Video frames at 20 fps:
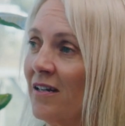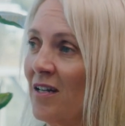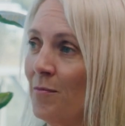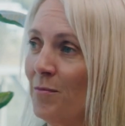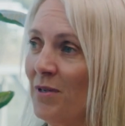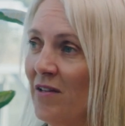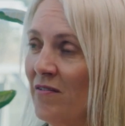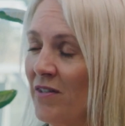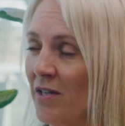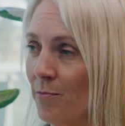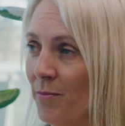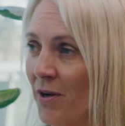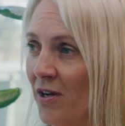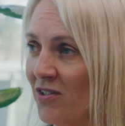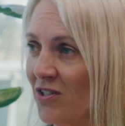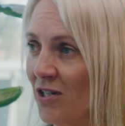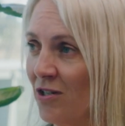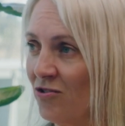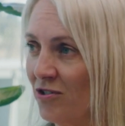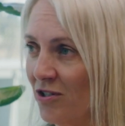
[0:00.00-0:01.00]
And I believe they're
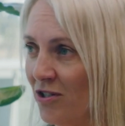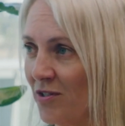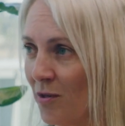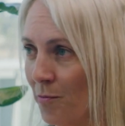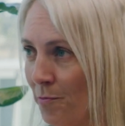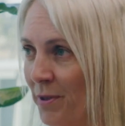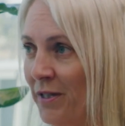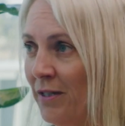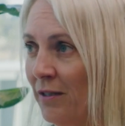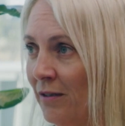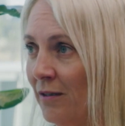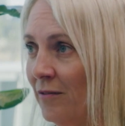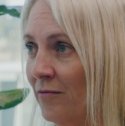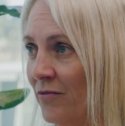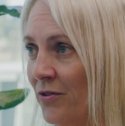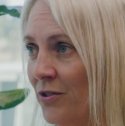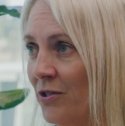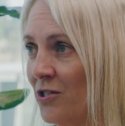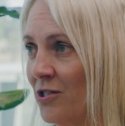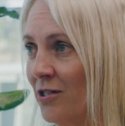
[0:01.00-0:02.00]
about to introduce a pill
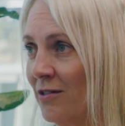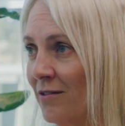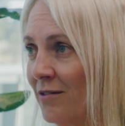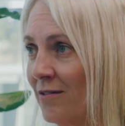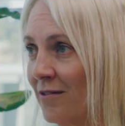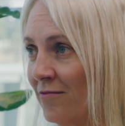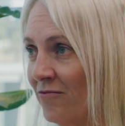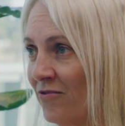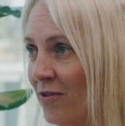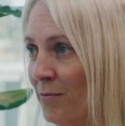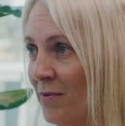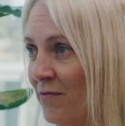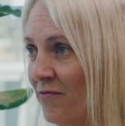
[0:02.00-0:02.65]
version from,